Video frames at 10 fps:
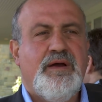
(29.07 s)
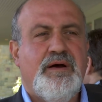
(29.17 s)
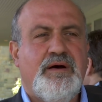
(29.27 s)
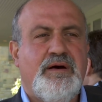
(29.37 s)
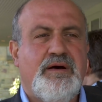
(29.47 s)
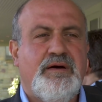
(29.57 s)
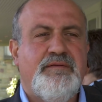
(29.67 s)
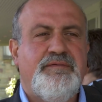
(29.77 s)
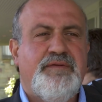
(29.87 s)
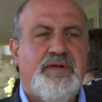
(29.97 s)

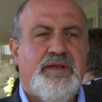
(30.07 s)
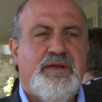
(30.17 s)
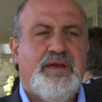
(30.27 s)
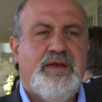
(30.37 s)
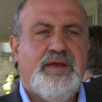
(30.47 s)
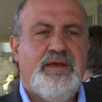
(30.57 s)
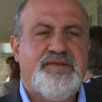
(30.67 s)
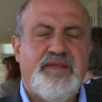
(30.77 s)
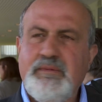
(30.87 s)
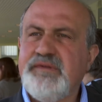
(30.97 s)
of a
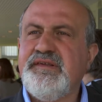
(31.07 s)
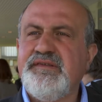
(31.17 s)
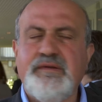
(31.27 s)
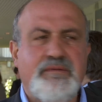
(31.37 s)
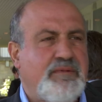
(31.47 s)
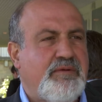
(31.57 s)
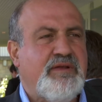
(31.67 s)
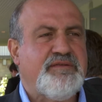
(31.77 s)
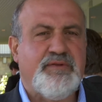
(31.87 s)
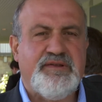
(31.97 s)
stable system
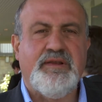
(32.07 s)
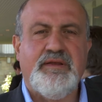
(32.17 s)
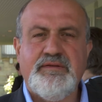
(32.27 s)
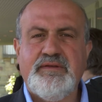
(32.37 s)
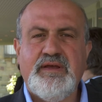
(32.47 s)
around Switzerland.